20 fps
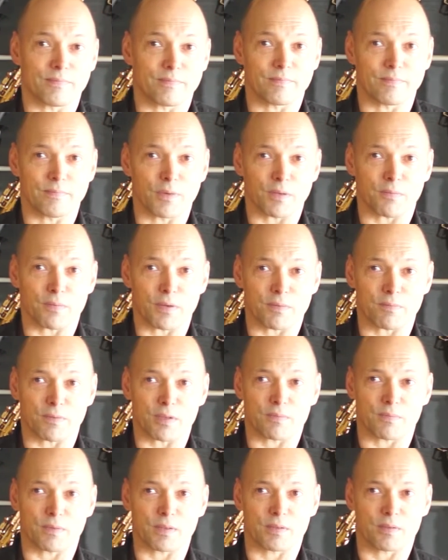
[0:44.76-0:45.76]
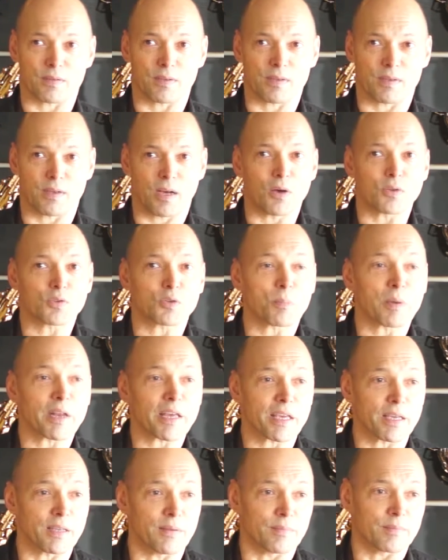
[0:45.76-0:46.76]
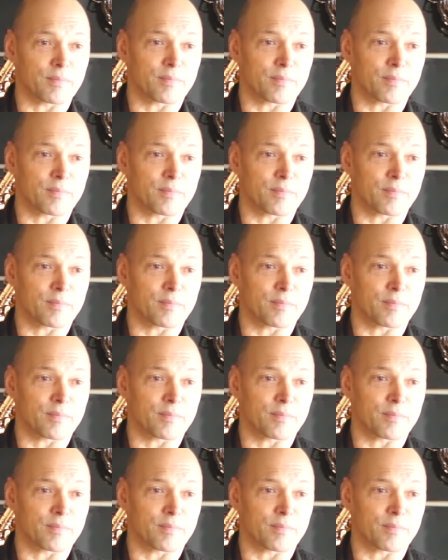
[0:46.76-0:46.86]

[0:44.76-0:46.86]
how to play it.